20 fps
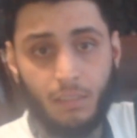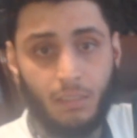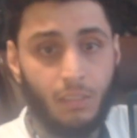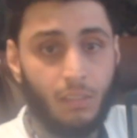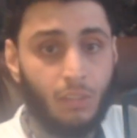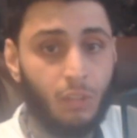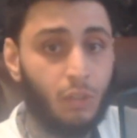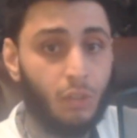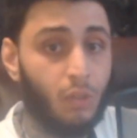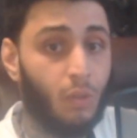
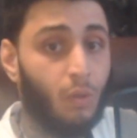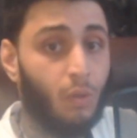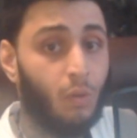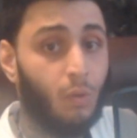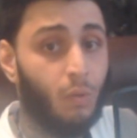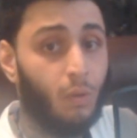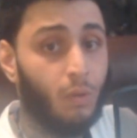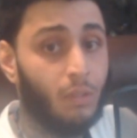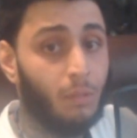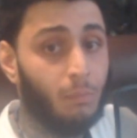
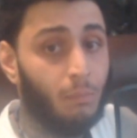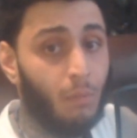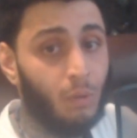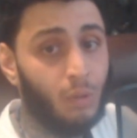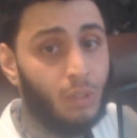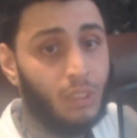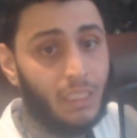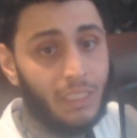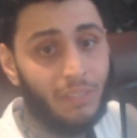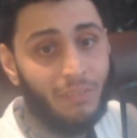So the
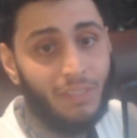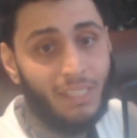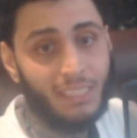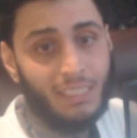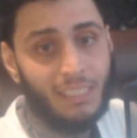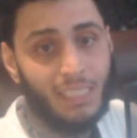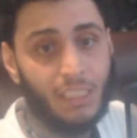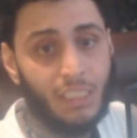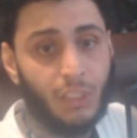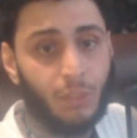most
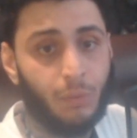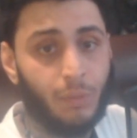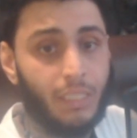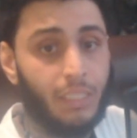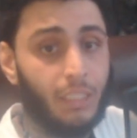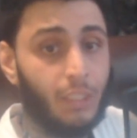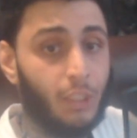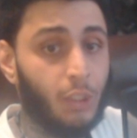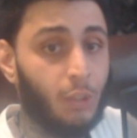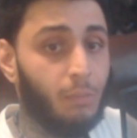serious injury
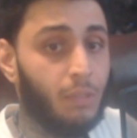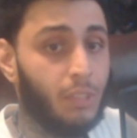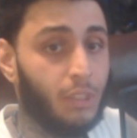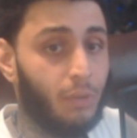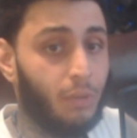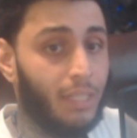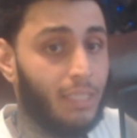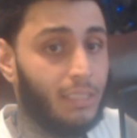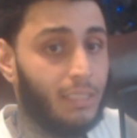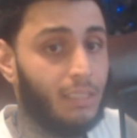in human
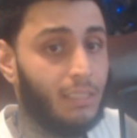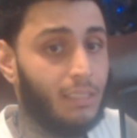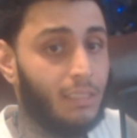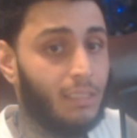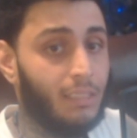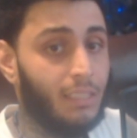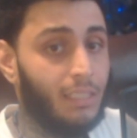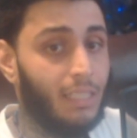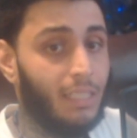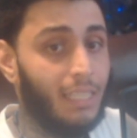race
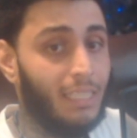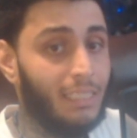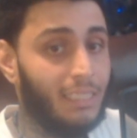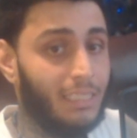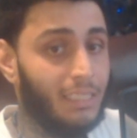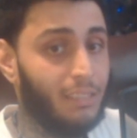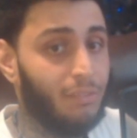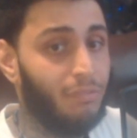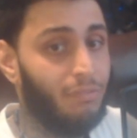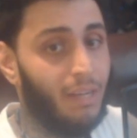is
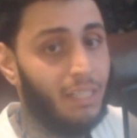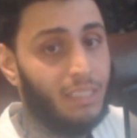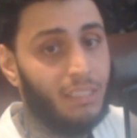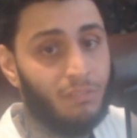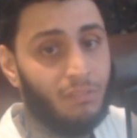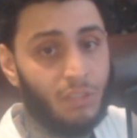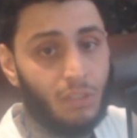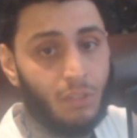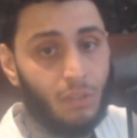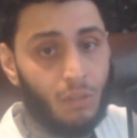the effect
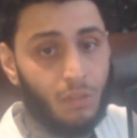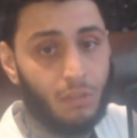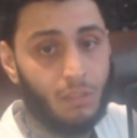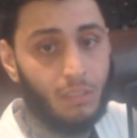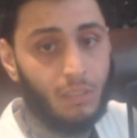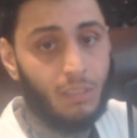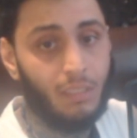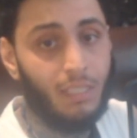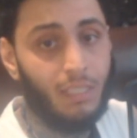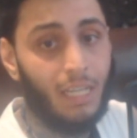of
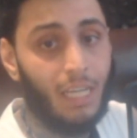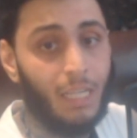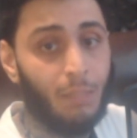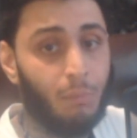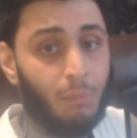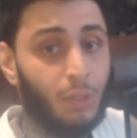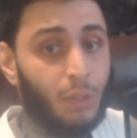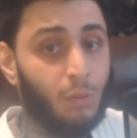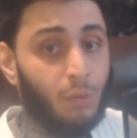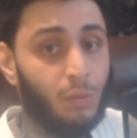salt in
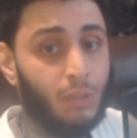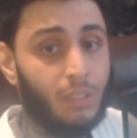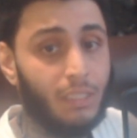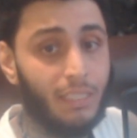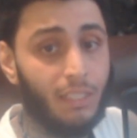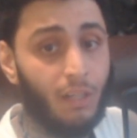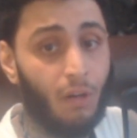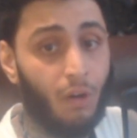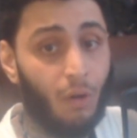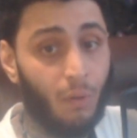
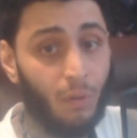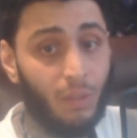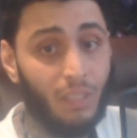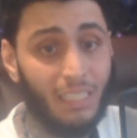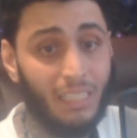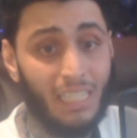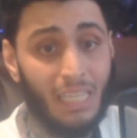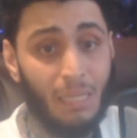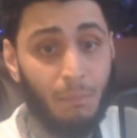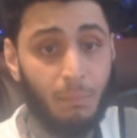producing
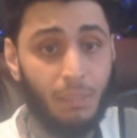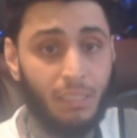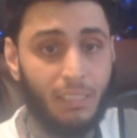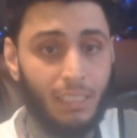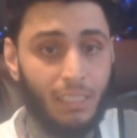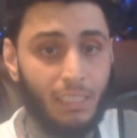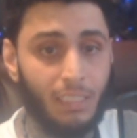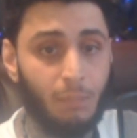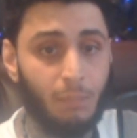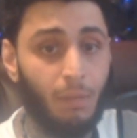early
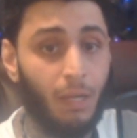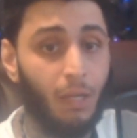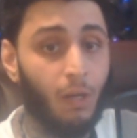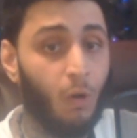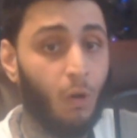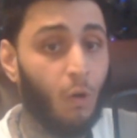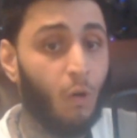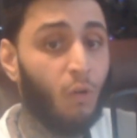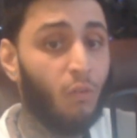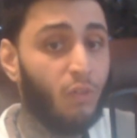impotence by
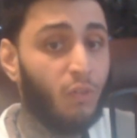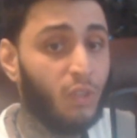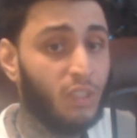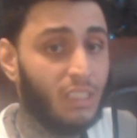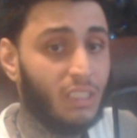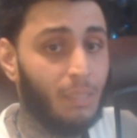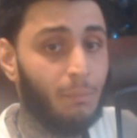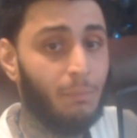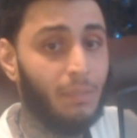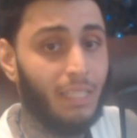
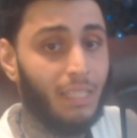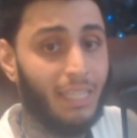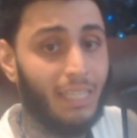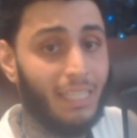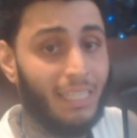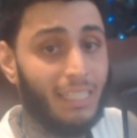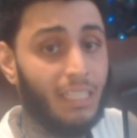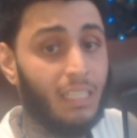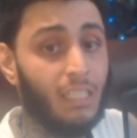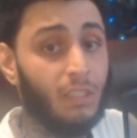
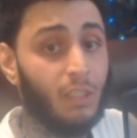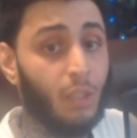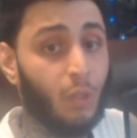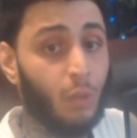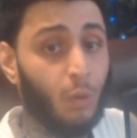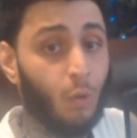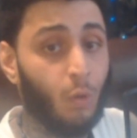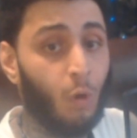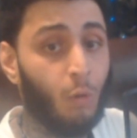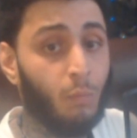overstimulating the
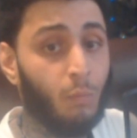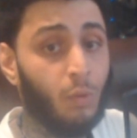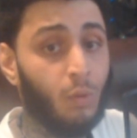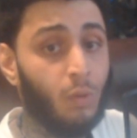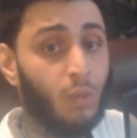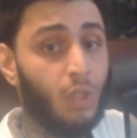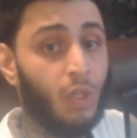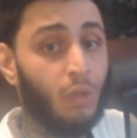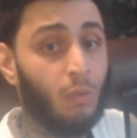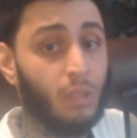
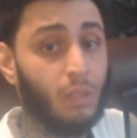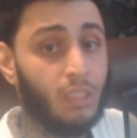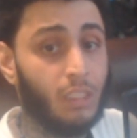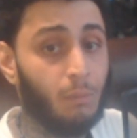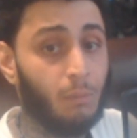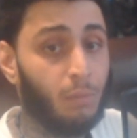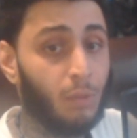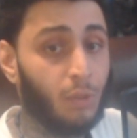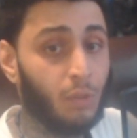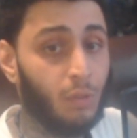normal
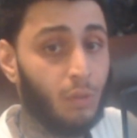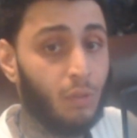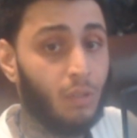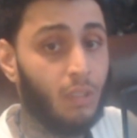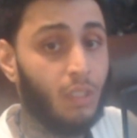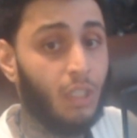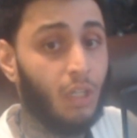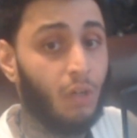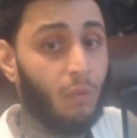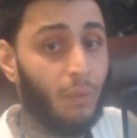
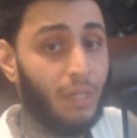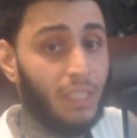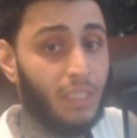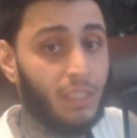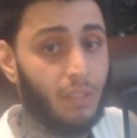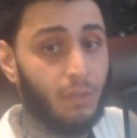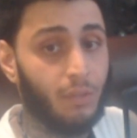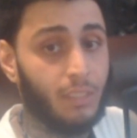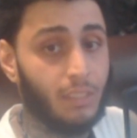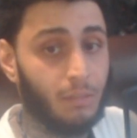reciprocal
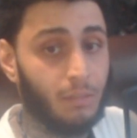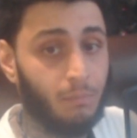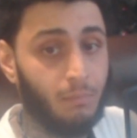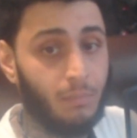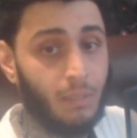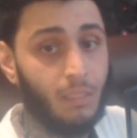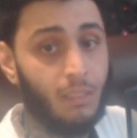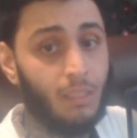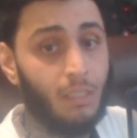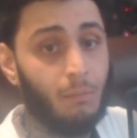
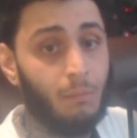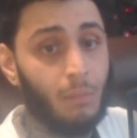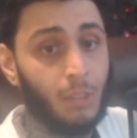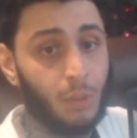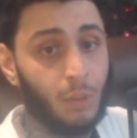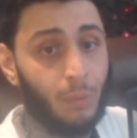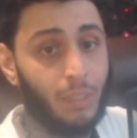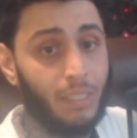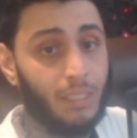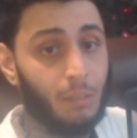erythrism
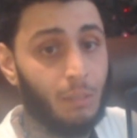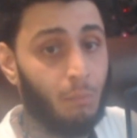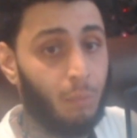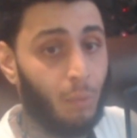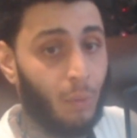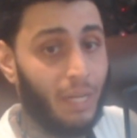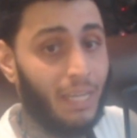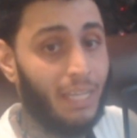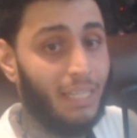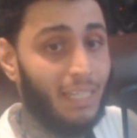between the
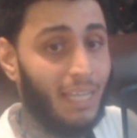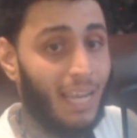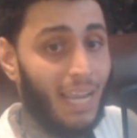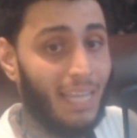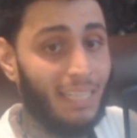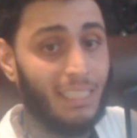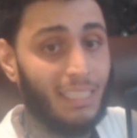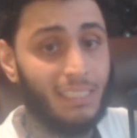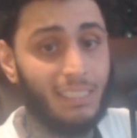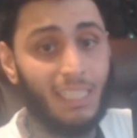brain
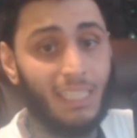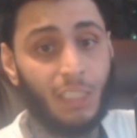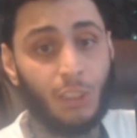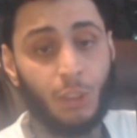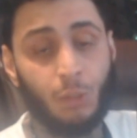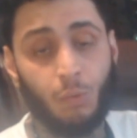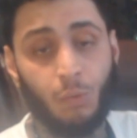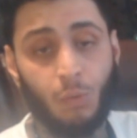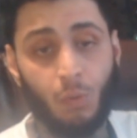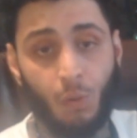and the
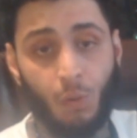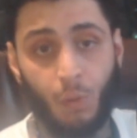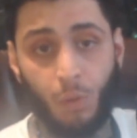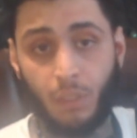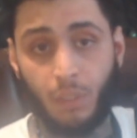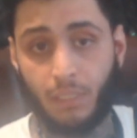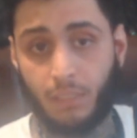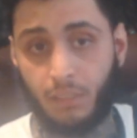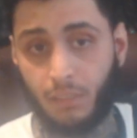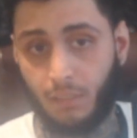sexual
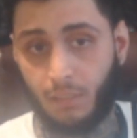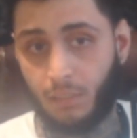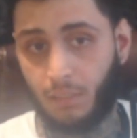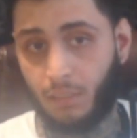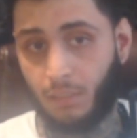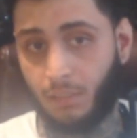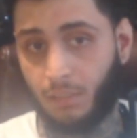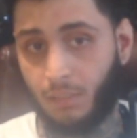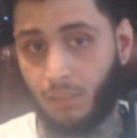organs.